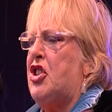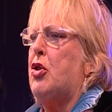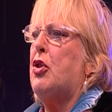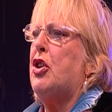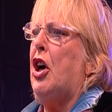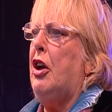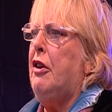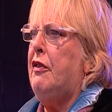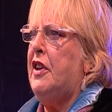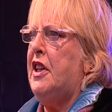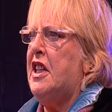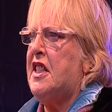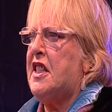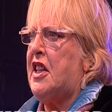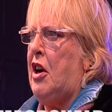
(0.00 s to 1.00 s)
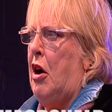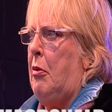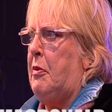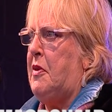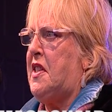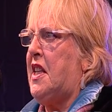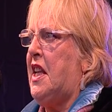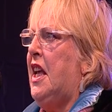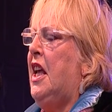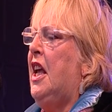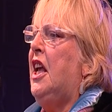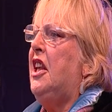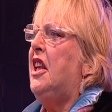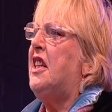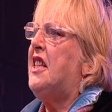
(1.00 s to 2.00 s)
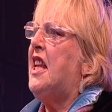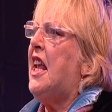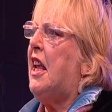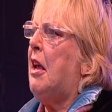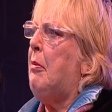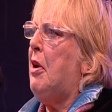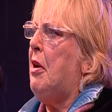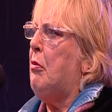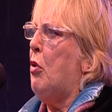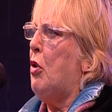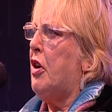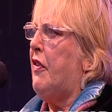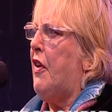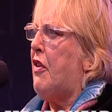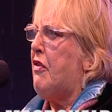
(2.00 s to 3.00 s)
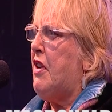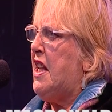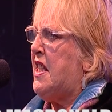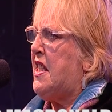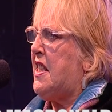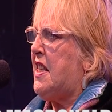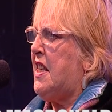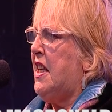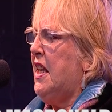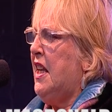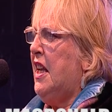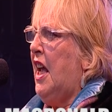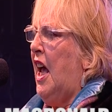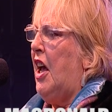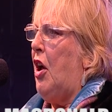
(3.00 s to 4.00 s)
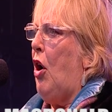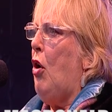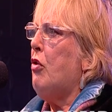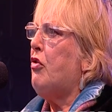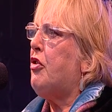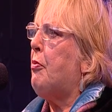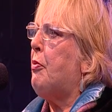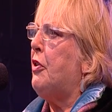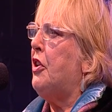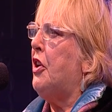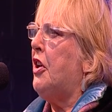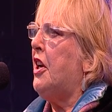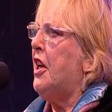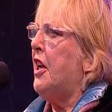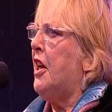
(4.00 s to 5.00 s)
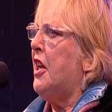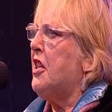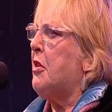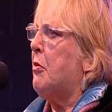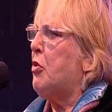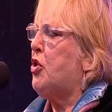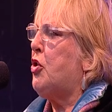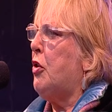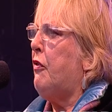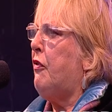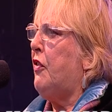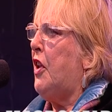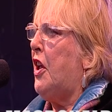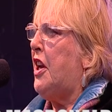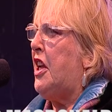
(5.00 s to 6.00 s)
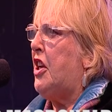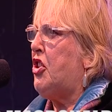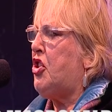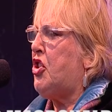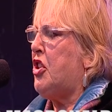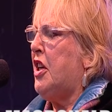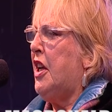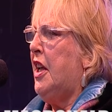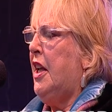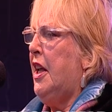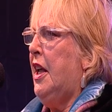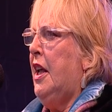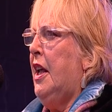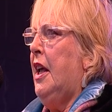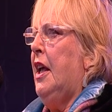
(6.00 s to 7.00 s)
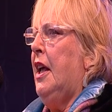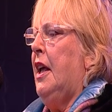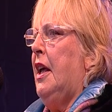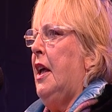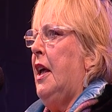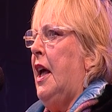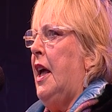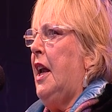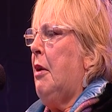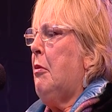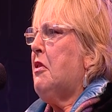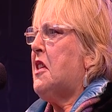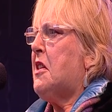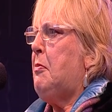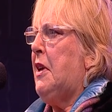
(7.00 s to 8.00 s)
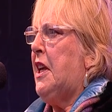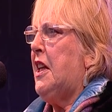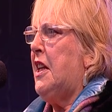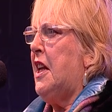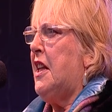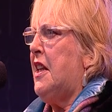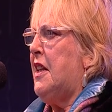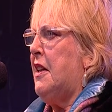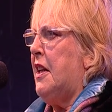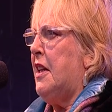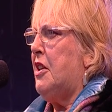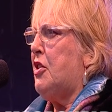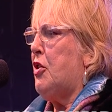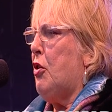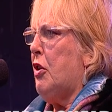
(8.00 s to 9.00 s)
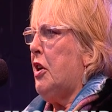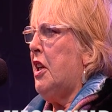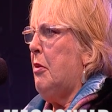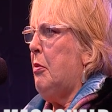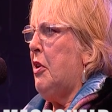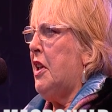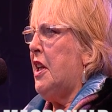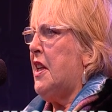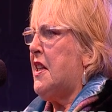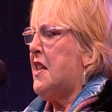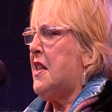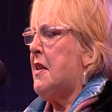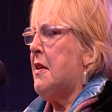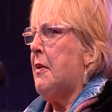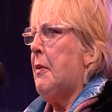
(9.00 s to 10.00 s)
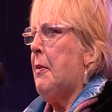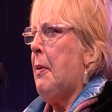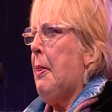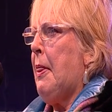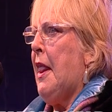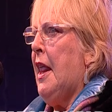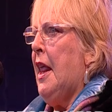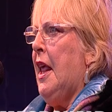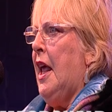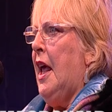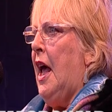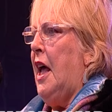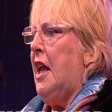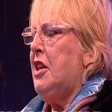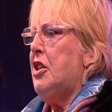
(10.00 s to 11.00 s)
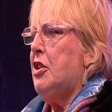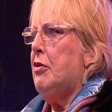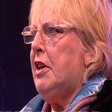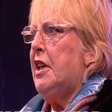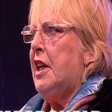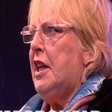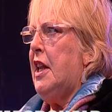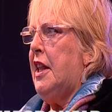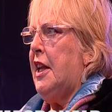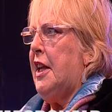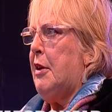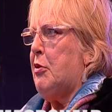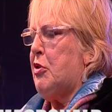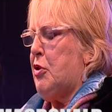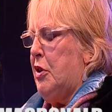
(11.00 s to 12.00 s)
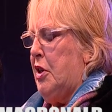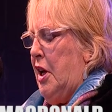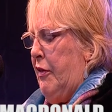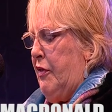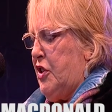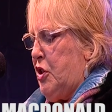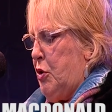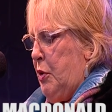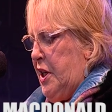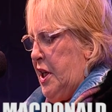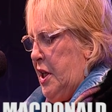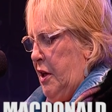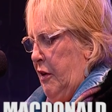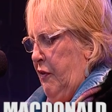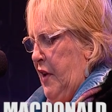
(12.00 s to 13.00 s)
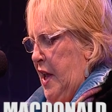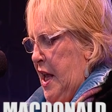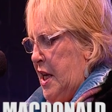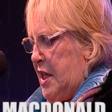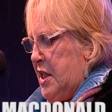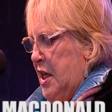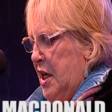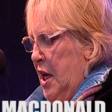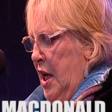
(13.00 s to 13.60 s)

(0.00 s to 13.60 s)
So confidence comes. You take a bit more of a risk. Entrepreneurialism should flourish. And I was speaking and talking about this. And, you know, I didn't think it was going to have as quick an effect.